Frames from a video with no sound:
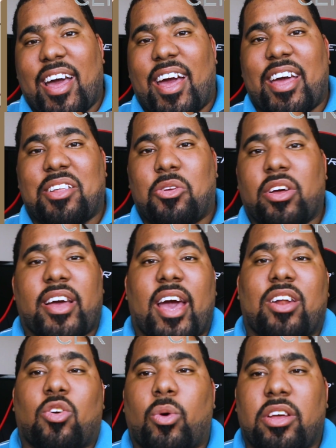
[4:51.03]
and you can kind
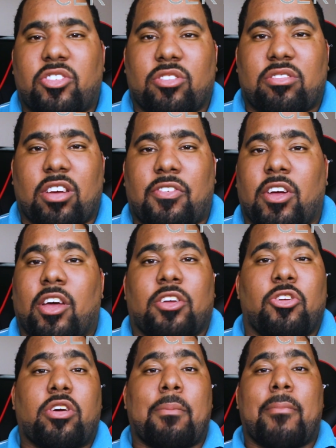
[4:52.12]
of quiz your stuff.
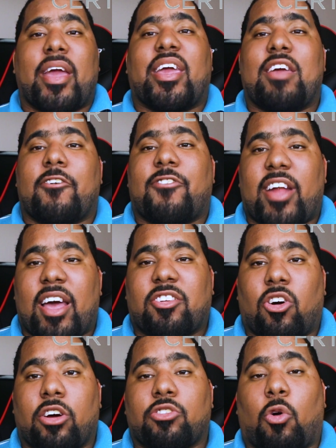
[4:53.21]
You can make even
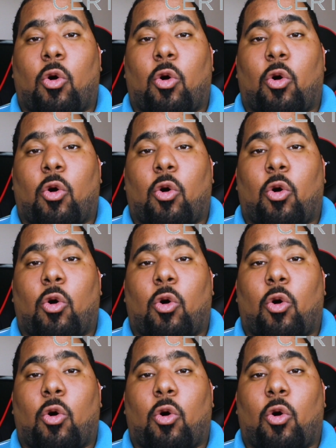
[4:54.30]
flashcards,